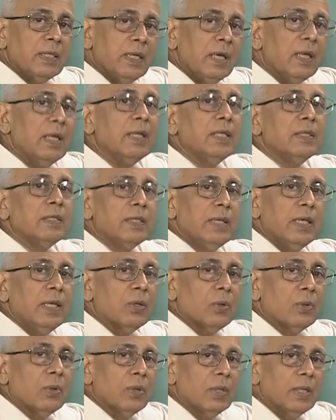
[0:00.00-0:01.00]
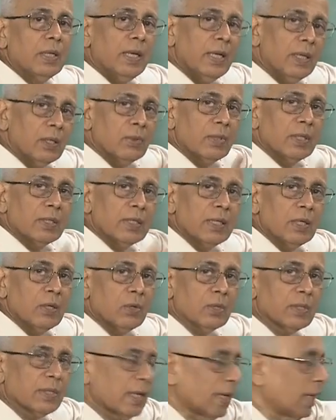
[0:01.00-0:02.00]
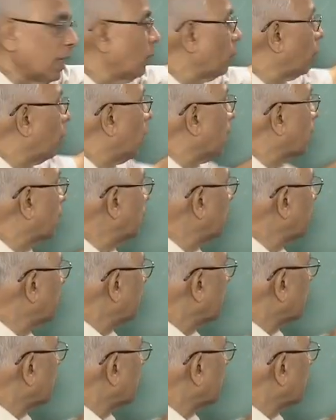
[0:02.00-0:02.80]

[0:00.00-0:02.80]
nearly 0 and e to the 0 is again 1.